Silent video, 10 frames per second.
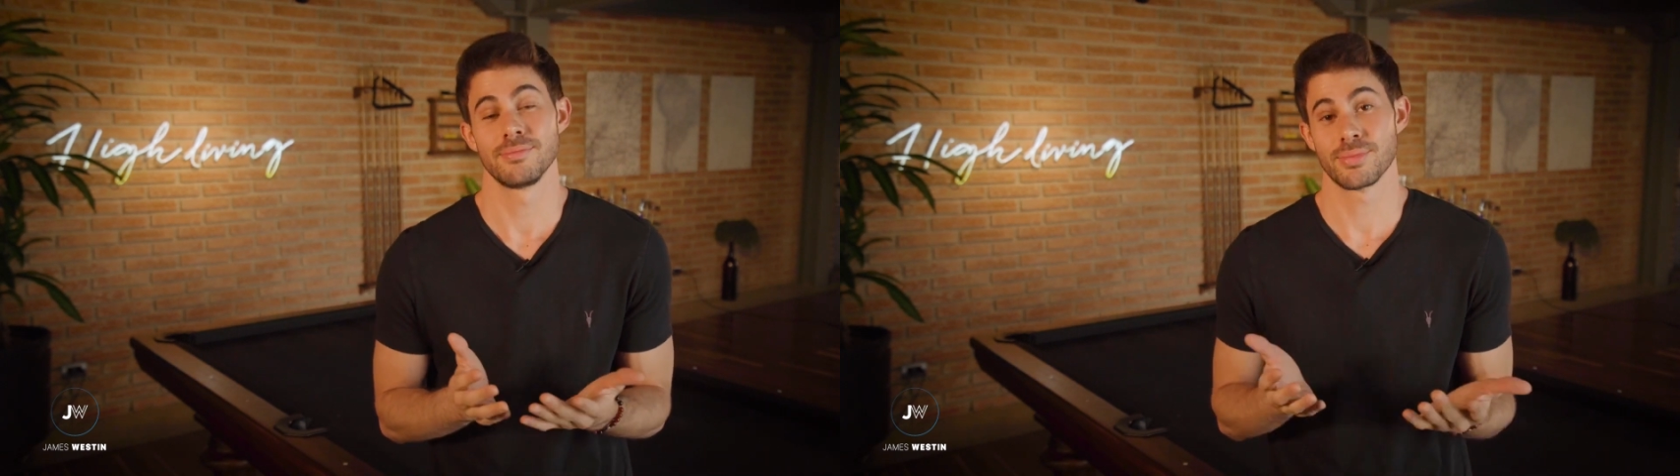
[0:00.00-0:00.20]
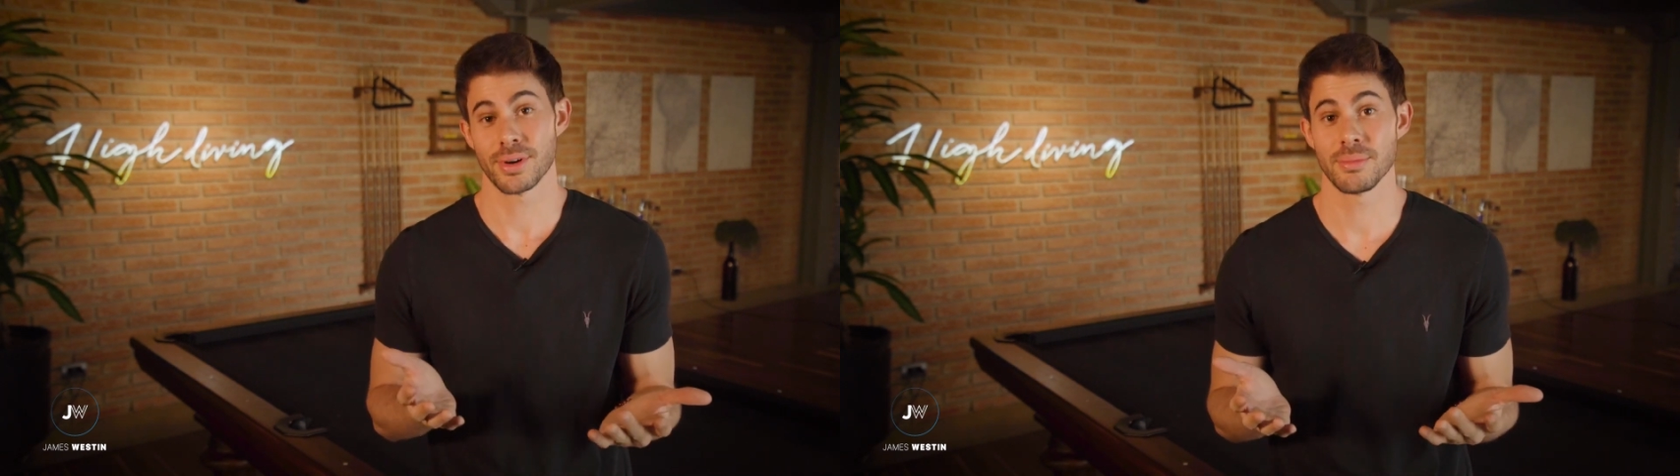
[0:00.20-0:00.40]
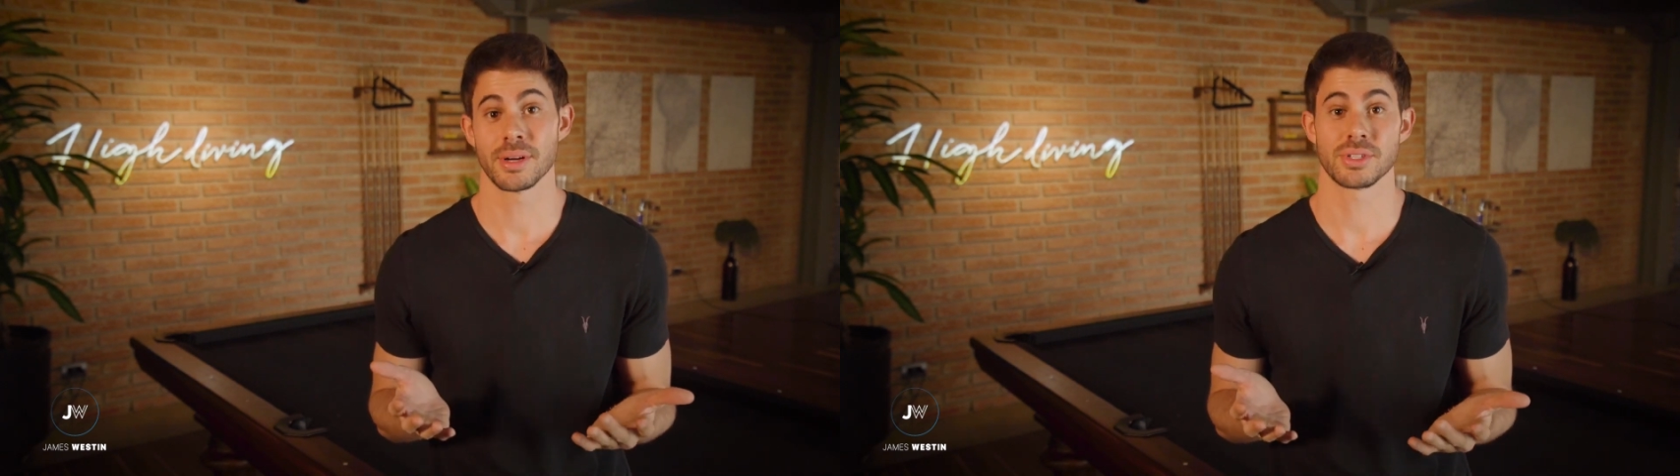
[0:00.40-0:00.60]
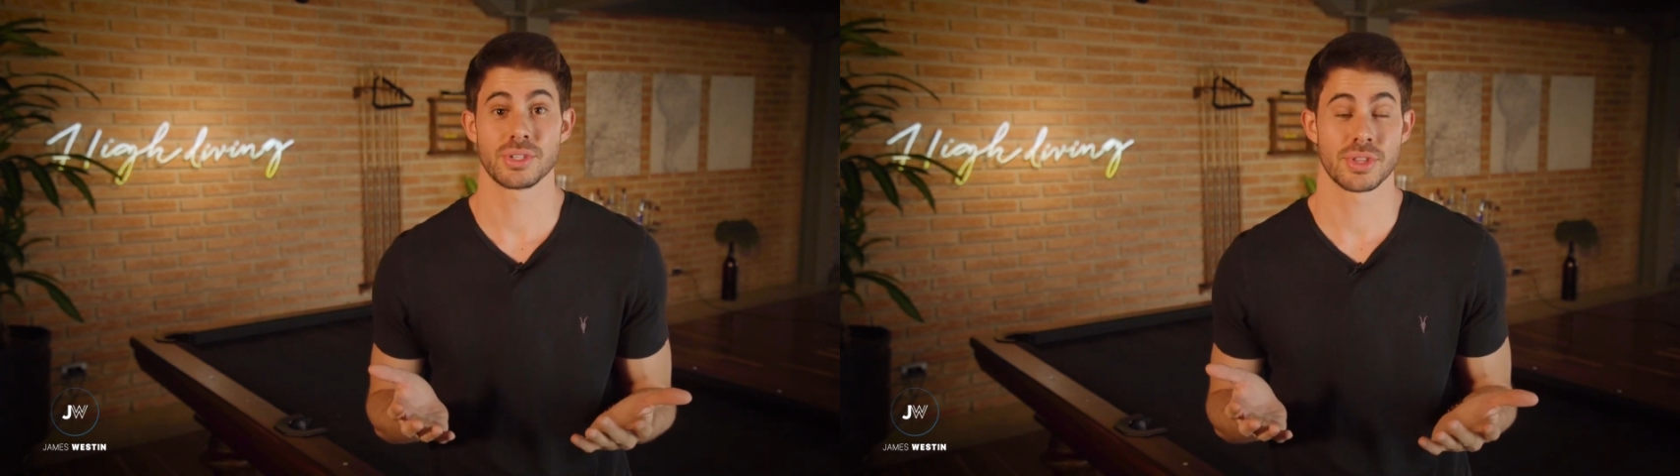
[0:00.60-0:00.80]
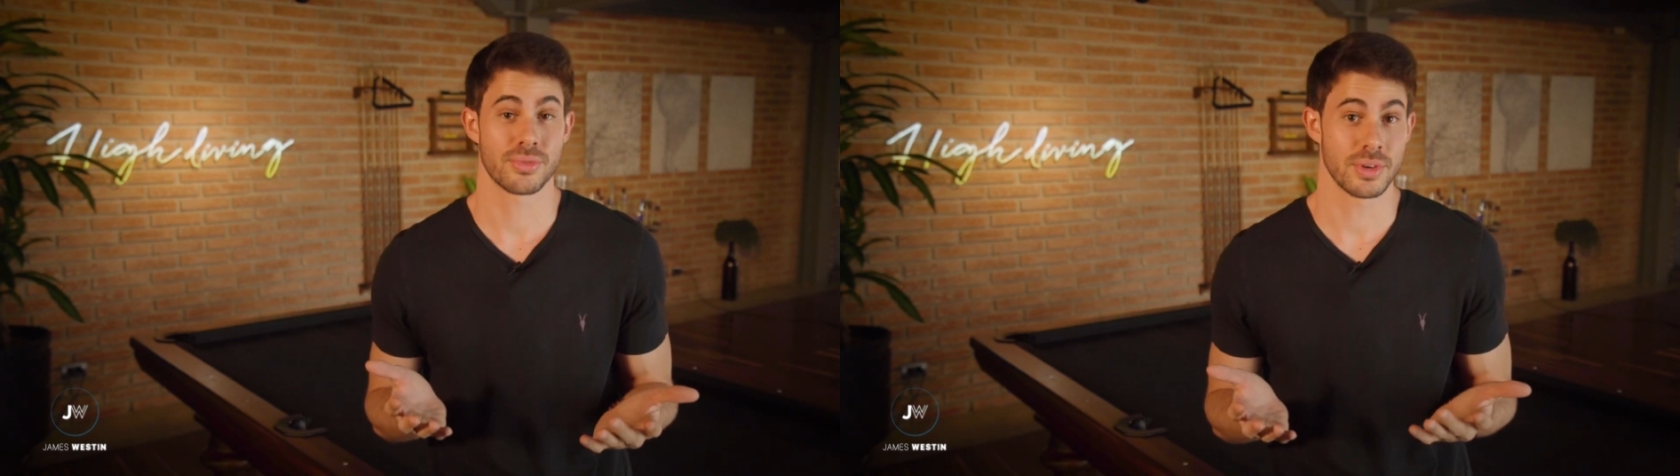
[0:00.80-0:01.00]
pretty much
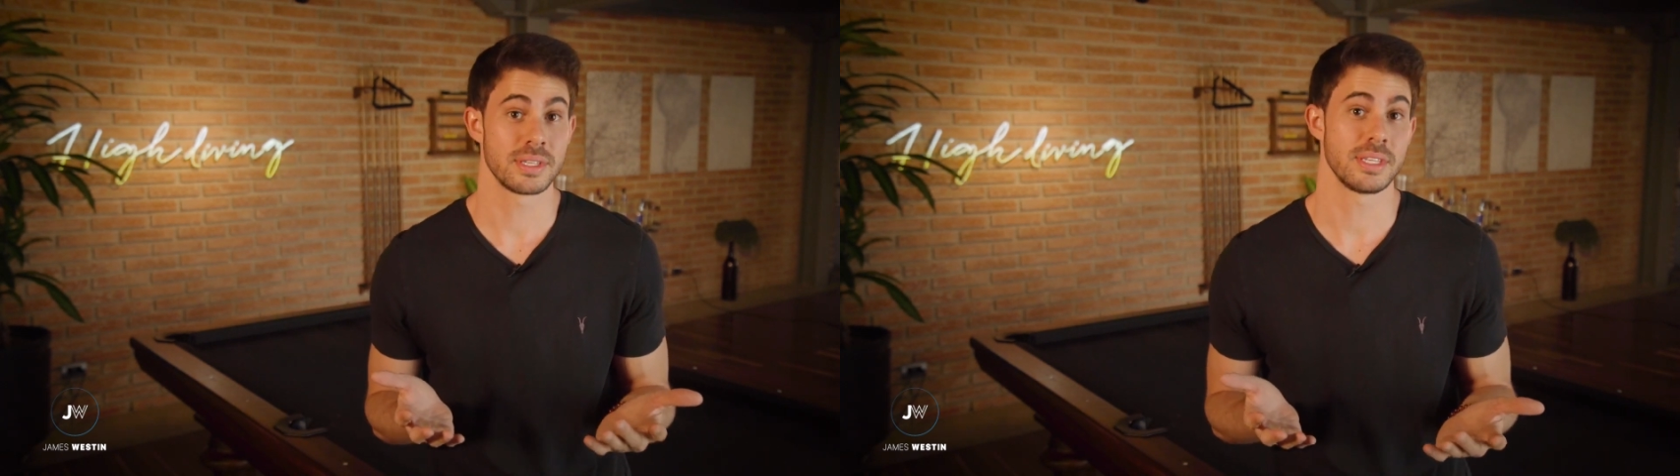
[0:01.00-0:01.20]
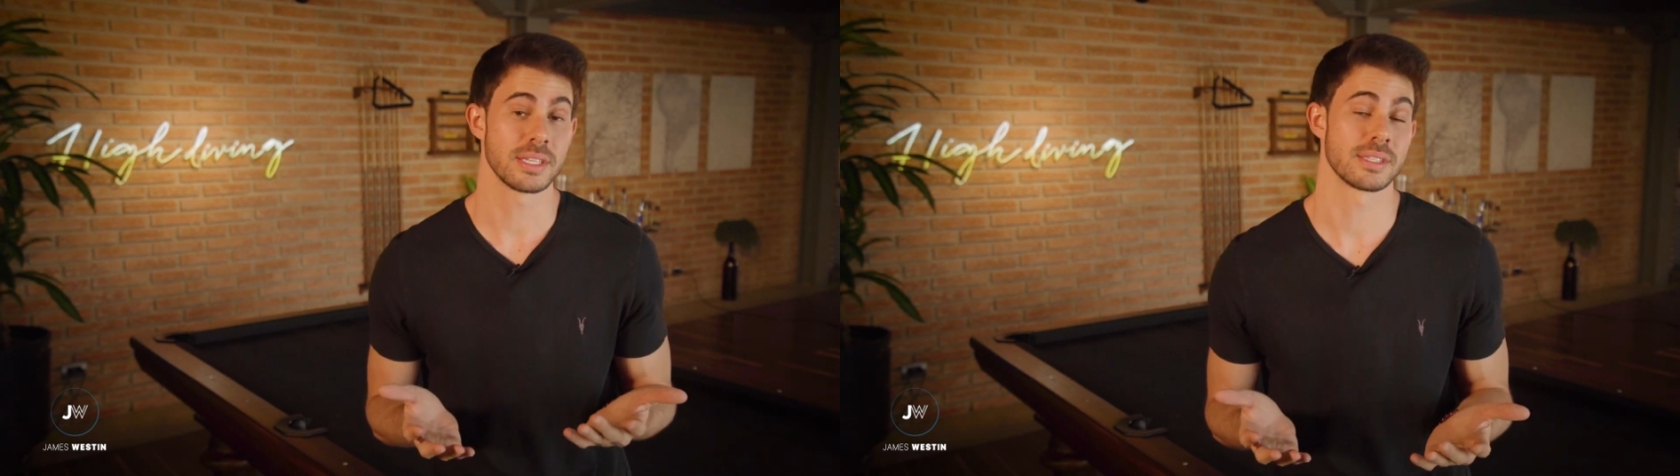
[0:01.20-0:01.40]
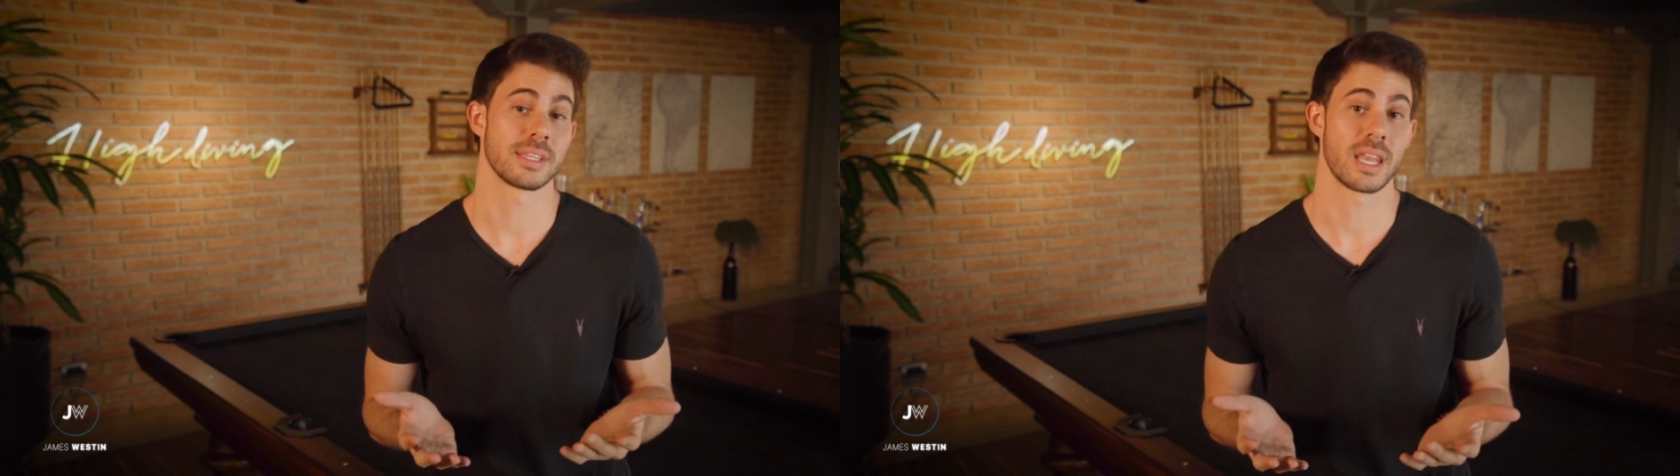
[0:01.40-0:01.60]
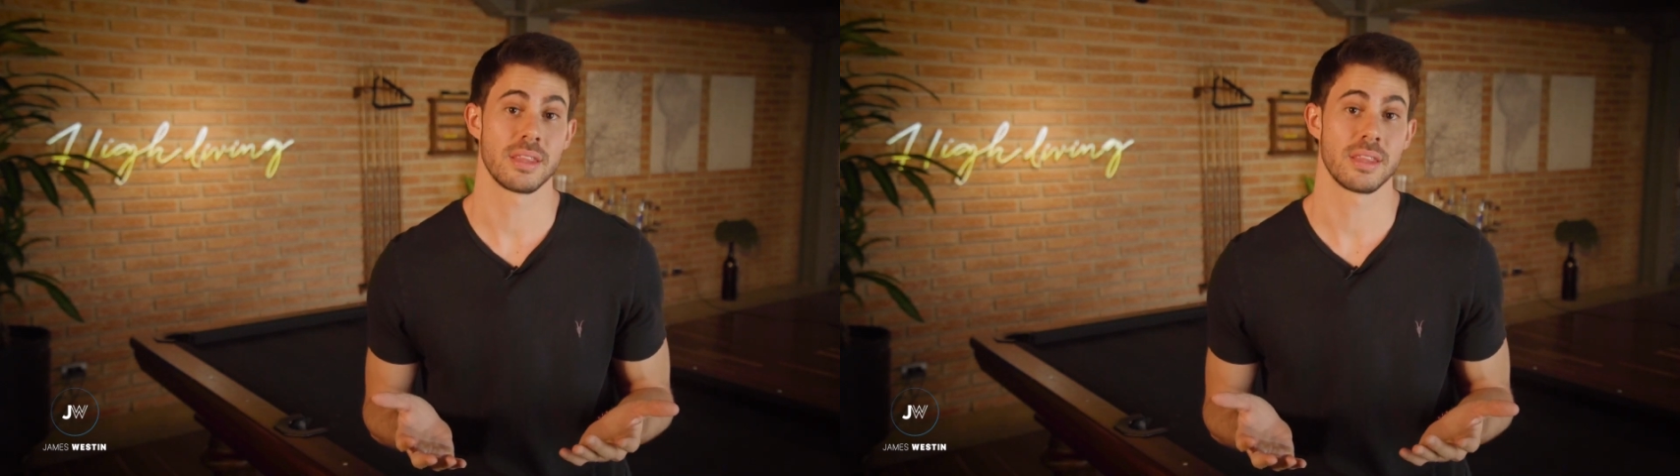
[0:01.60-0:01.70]
3 seasons out